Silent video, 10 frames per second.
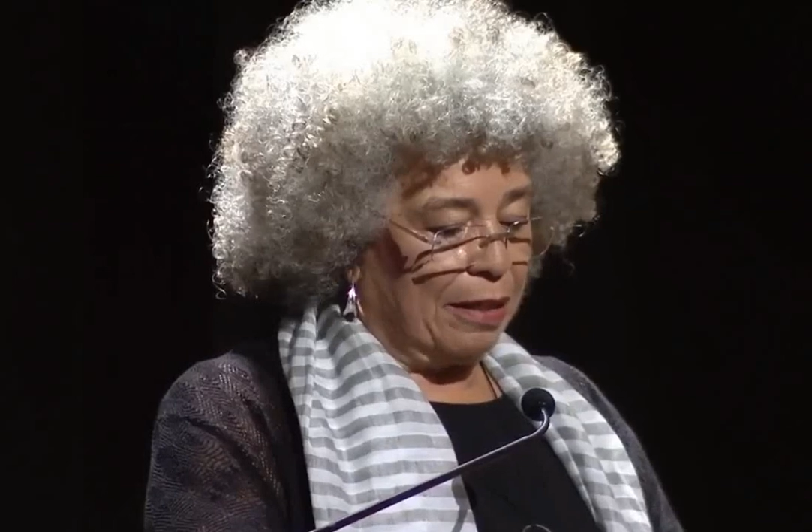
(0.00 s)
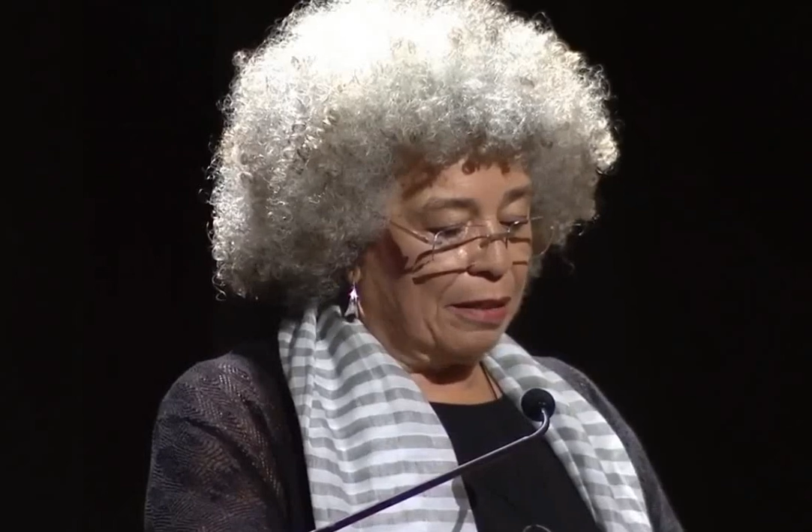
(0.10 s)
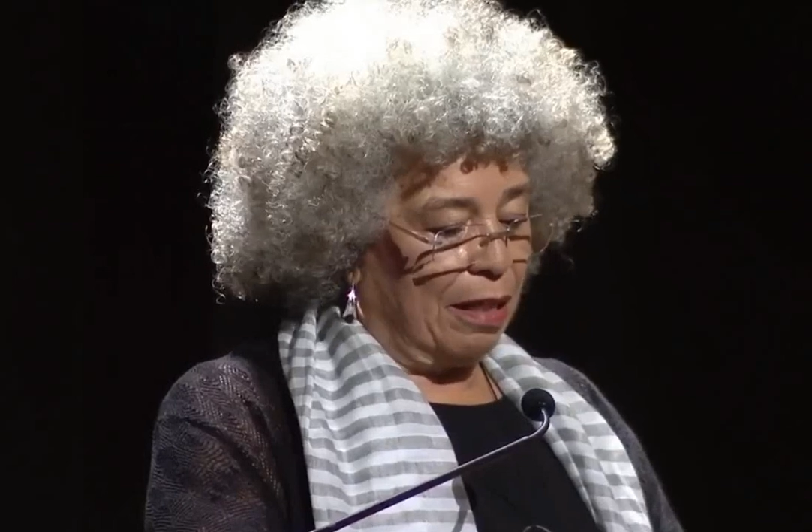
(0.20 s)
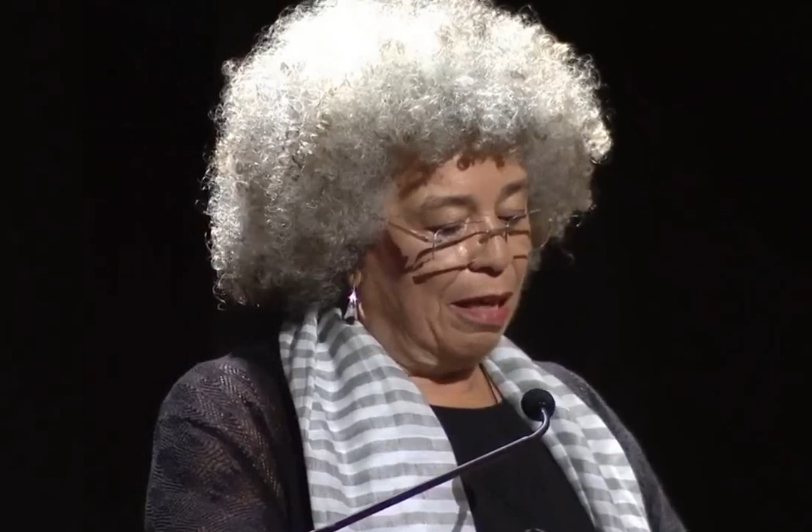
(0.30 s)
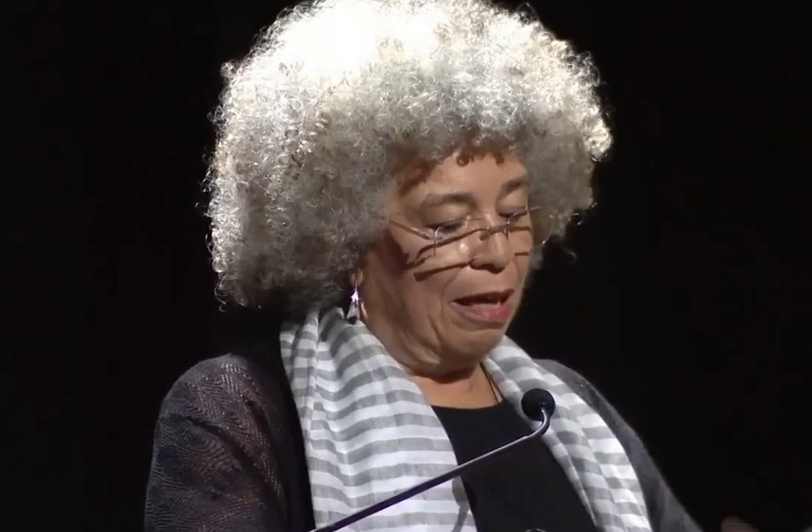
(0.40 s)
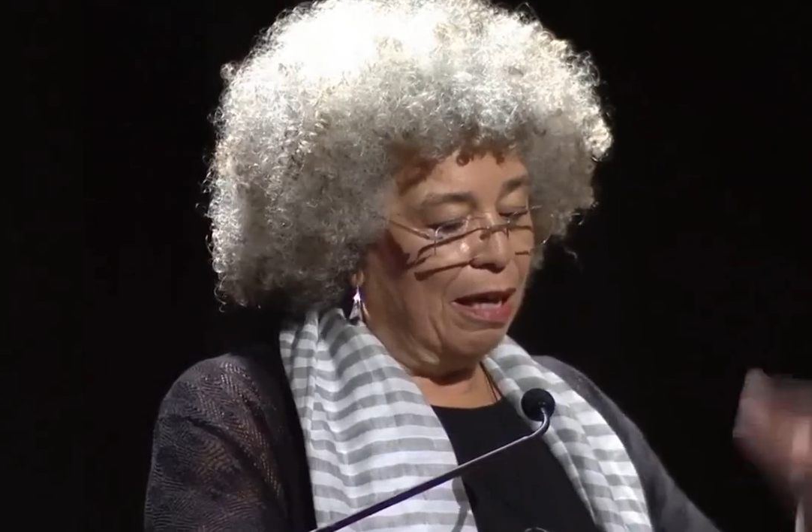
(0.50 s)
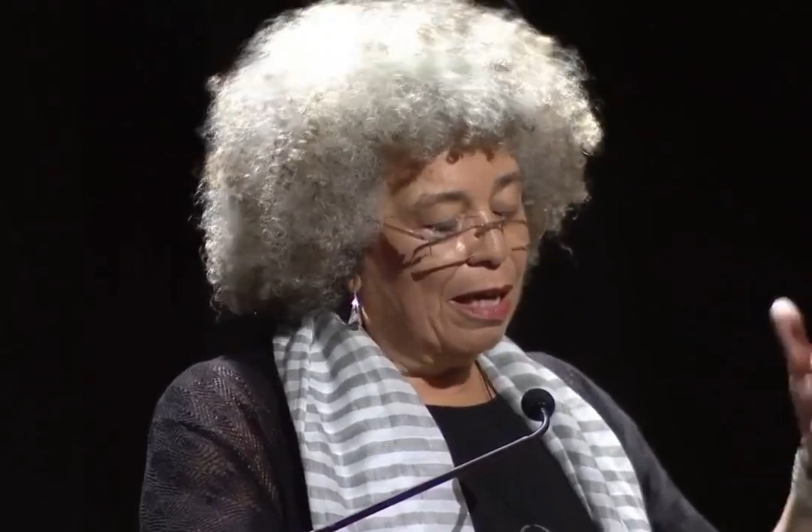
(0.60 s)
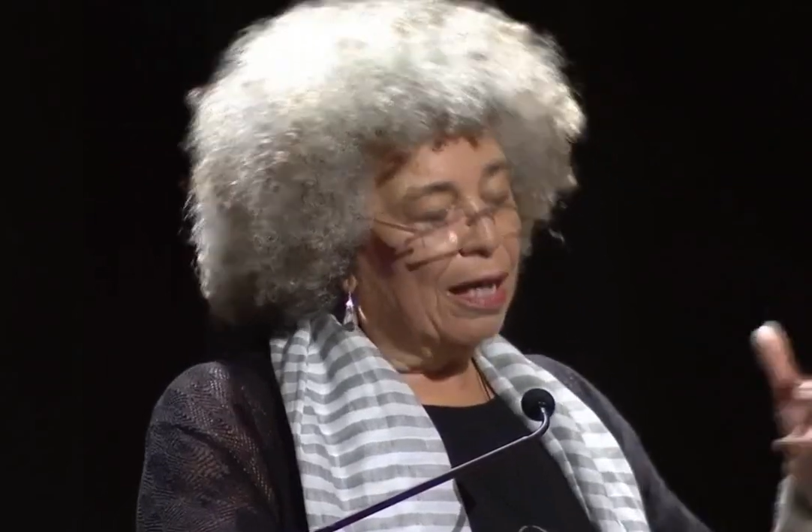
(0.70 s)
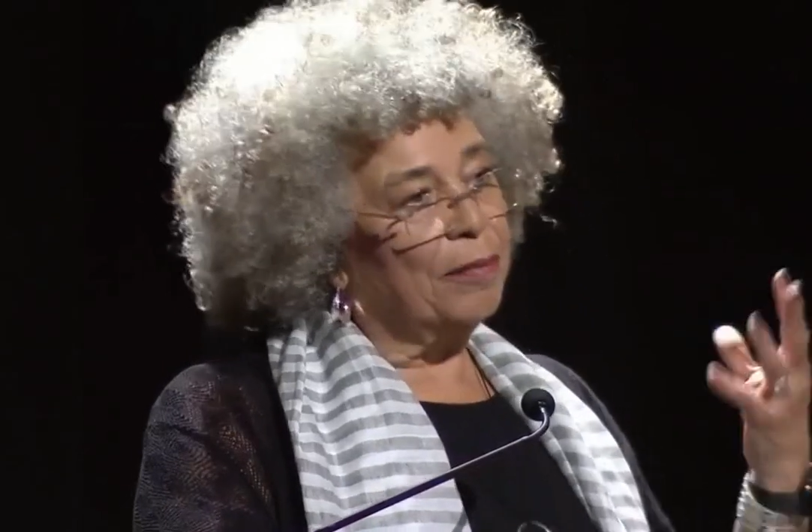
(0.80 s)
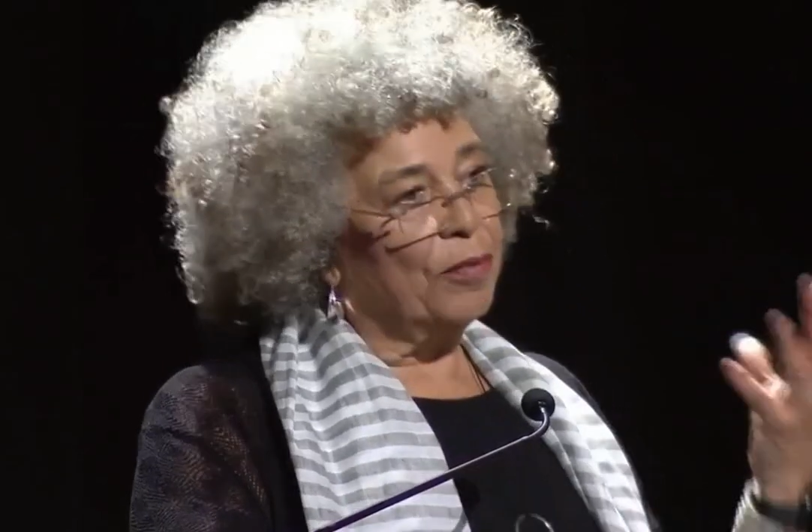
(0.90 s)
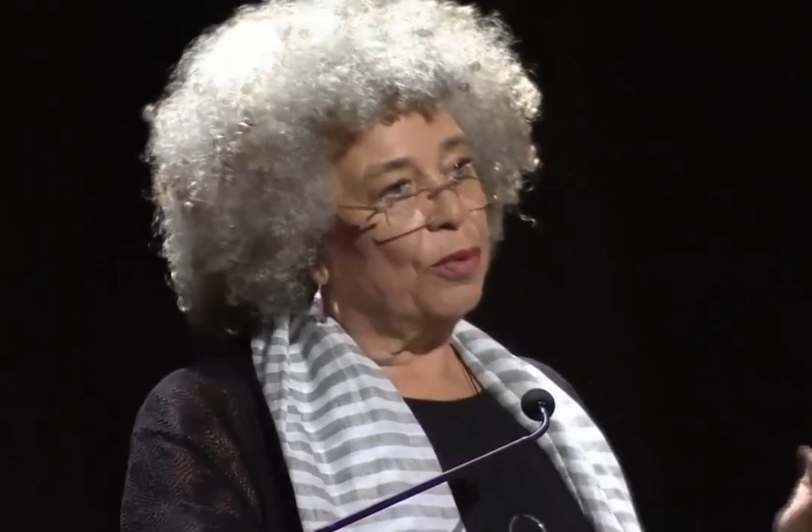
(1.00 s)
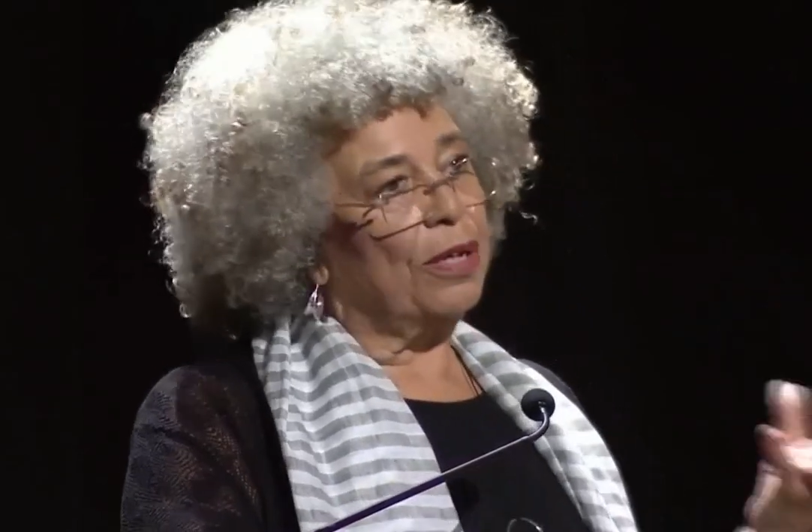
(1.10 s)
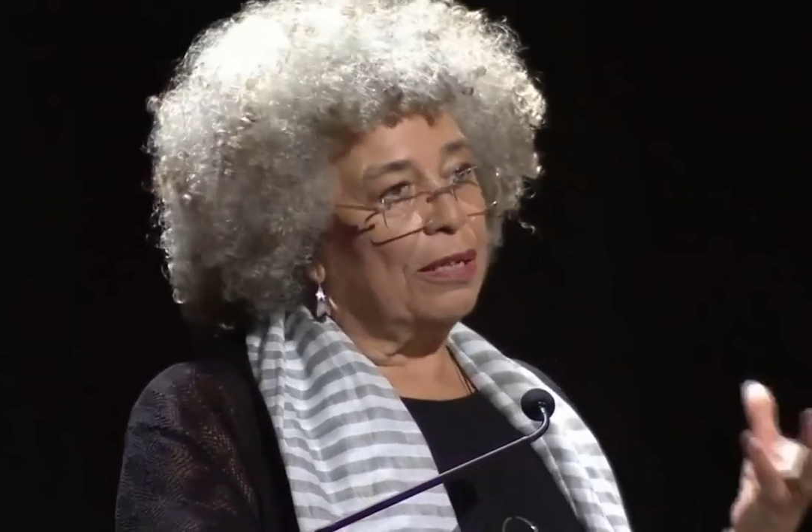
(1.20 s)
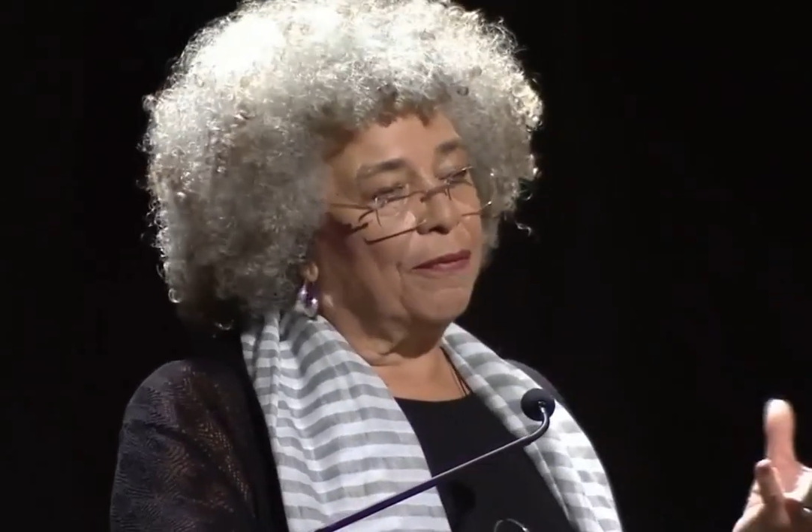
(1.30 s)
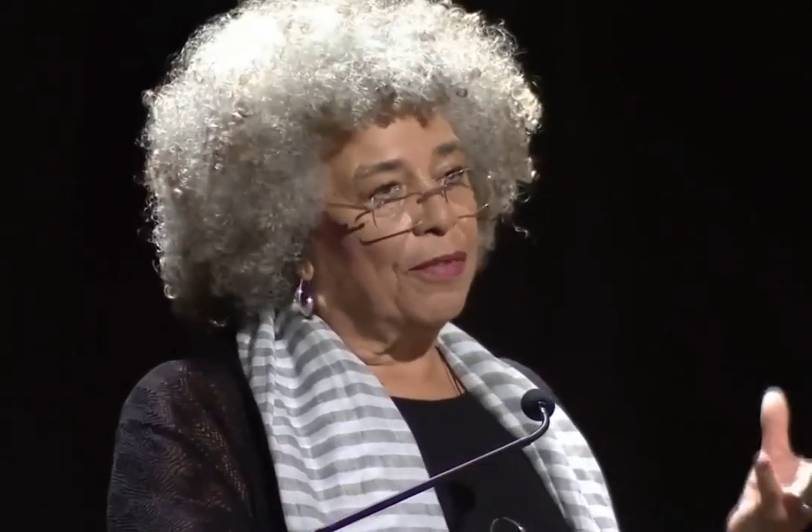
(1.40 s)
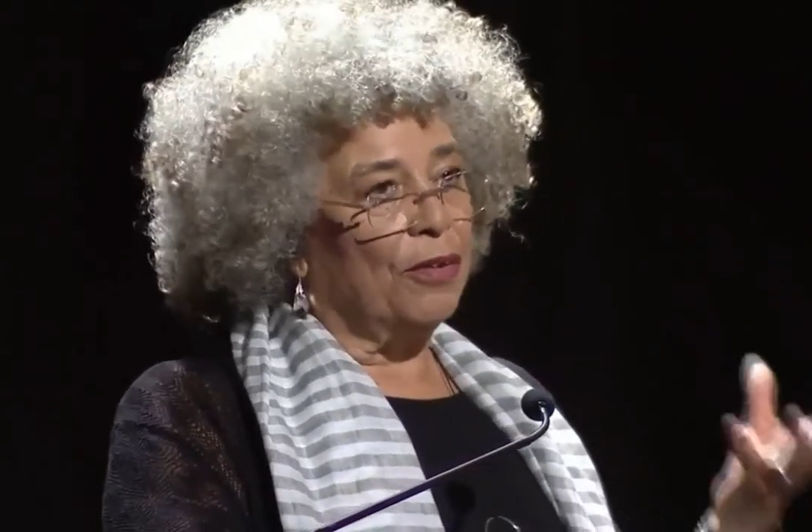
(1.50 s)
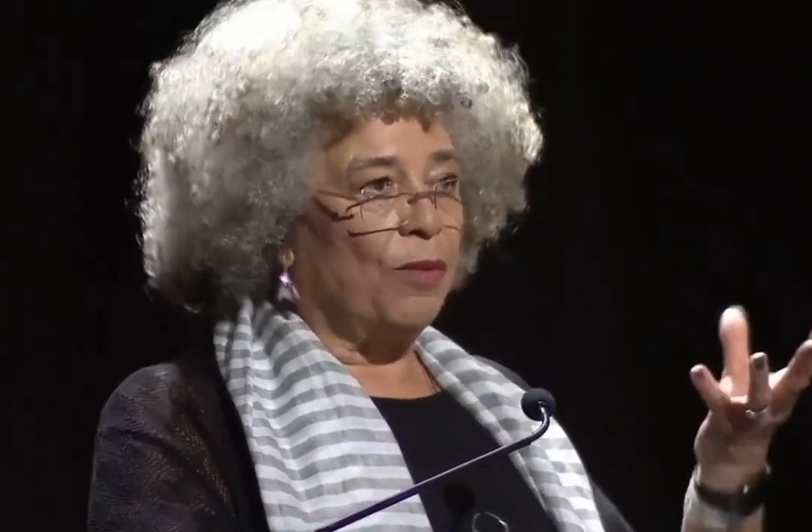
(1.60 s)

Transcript: at a time when